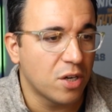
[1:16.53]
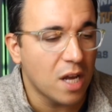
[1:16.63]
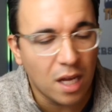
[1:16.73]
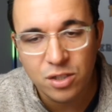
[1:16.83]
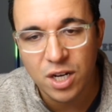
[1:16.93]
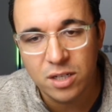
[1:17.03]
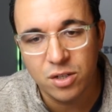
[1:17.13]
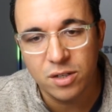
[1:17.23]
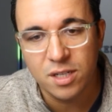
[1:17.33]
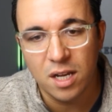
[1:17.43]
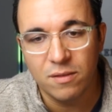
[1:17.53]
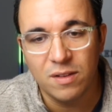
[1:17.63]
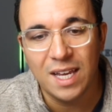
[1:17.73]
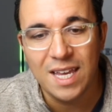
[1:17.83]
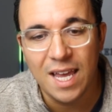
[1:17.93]
Conjecture is kind of
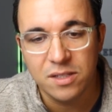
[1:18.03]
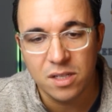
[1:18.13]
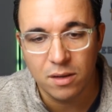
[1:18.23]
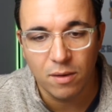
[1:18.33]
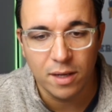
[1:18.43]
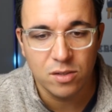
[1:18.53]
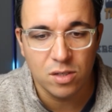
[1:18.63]
like guessing, right?